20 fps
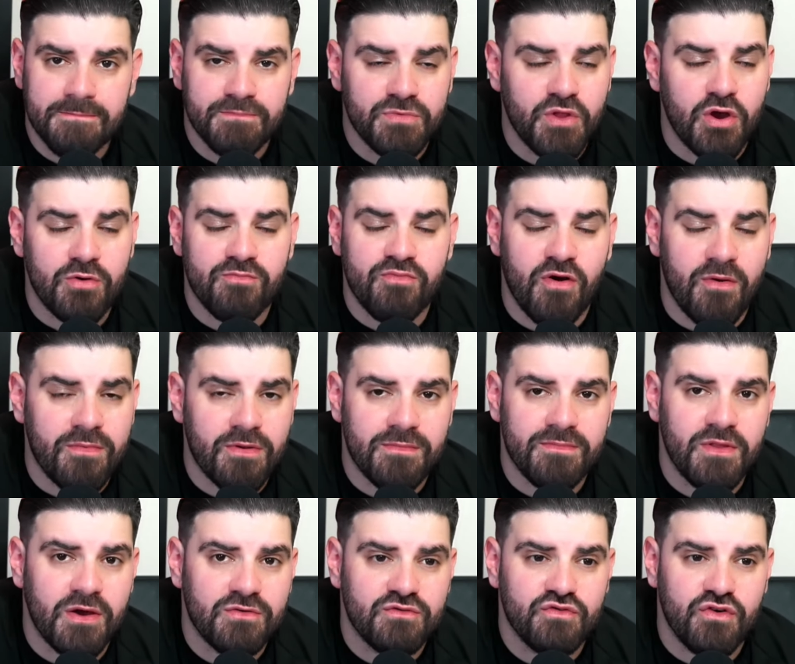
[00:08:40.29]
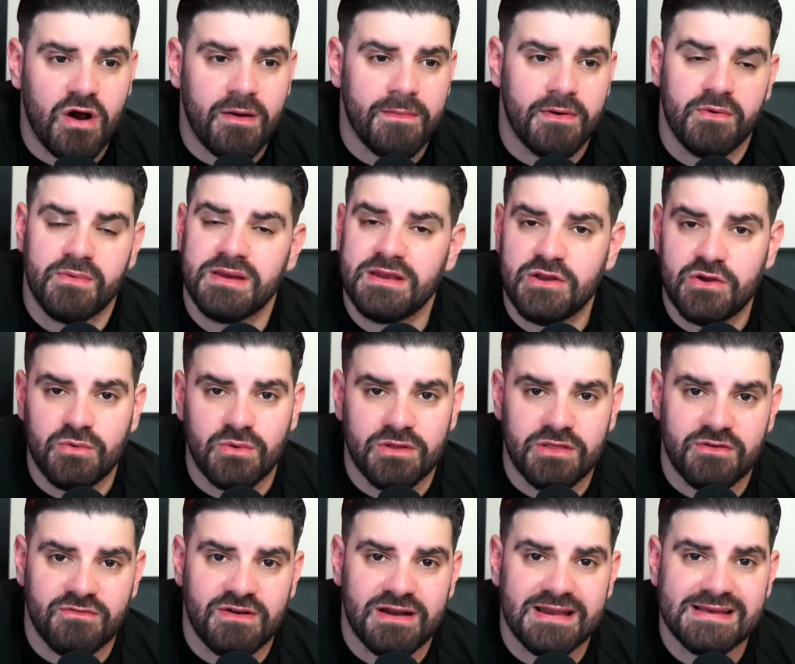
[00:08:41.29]
No problem, no drama. We knew what
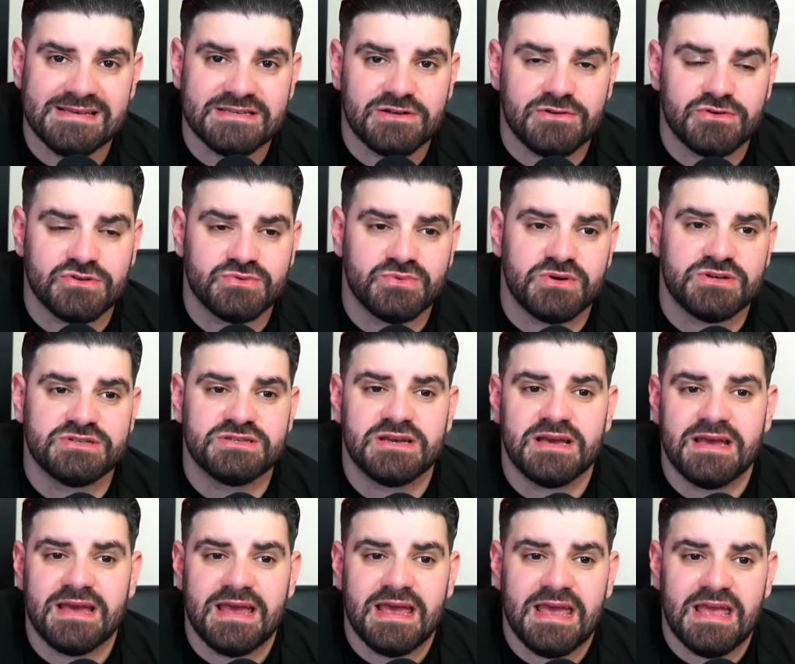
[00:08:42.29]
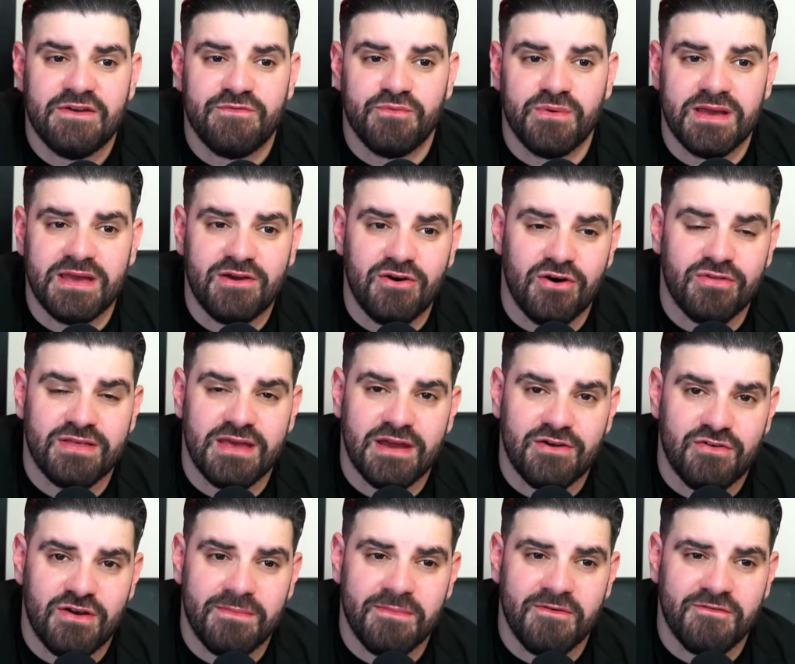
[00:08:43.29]
the release clause was. If we got the
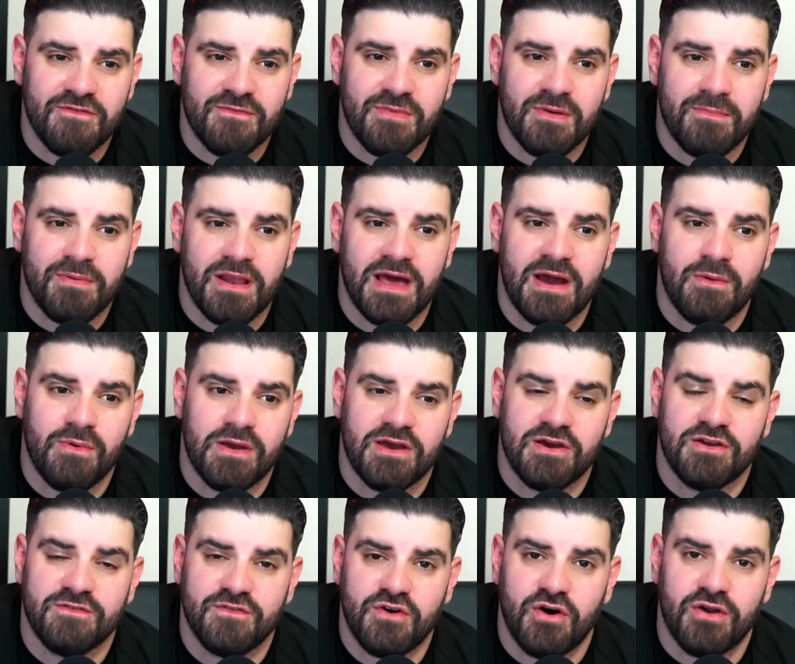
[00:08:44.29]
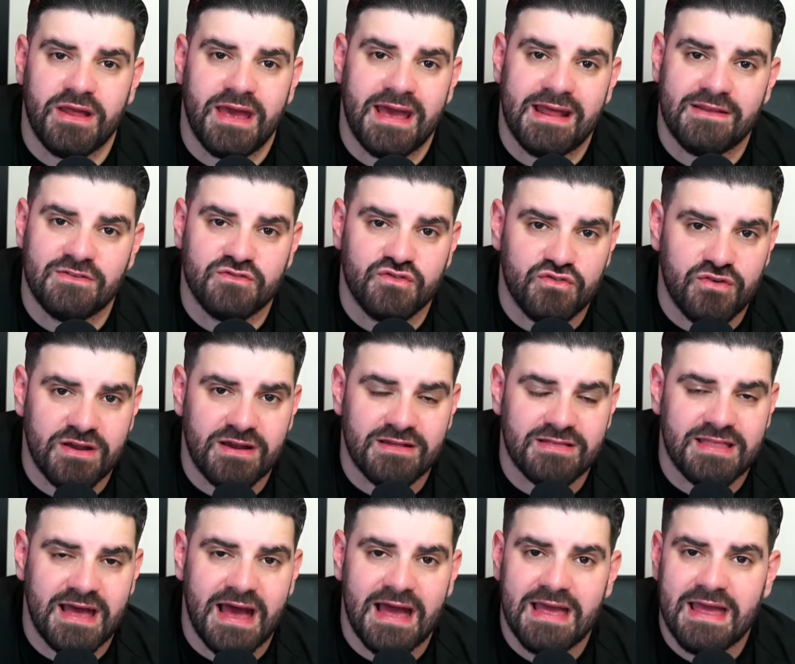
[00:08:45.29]
agreement from the player, we could have gone ahead and
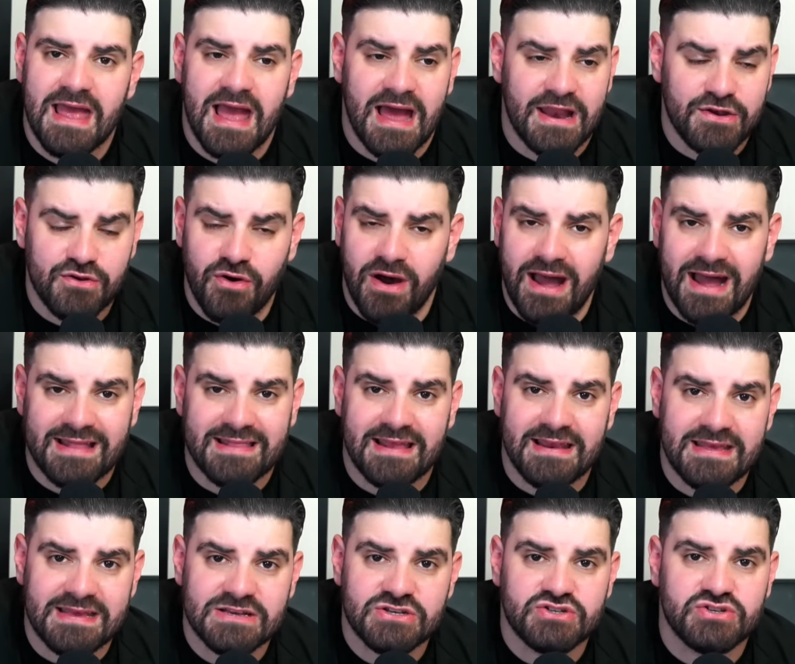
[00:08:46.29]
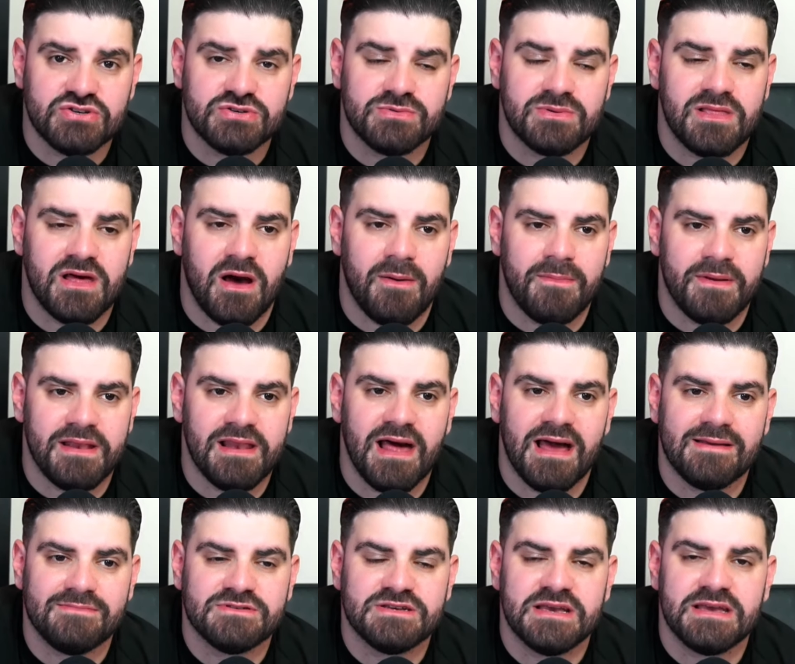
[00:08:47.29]
triggered that and not had any issues with RB
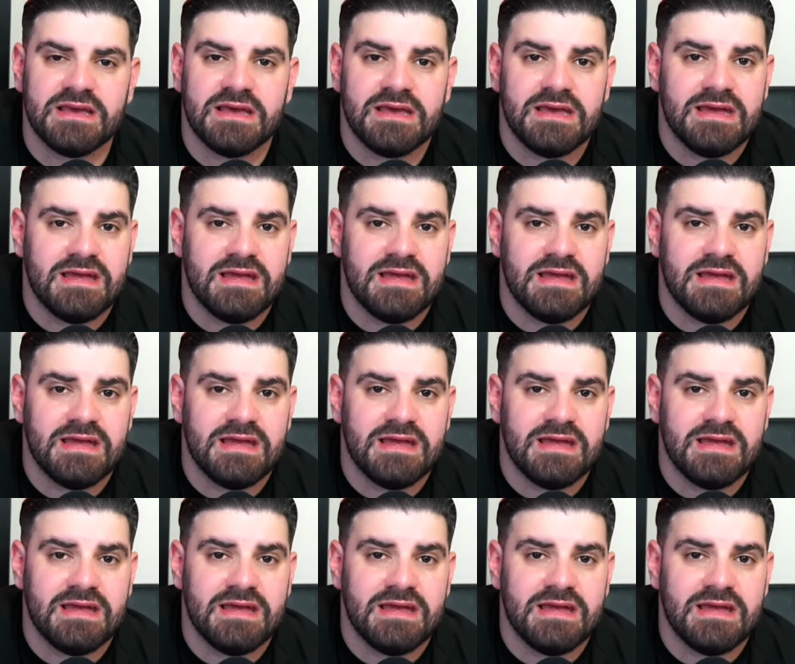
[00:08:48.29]
Leipzig.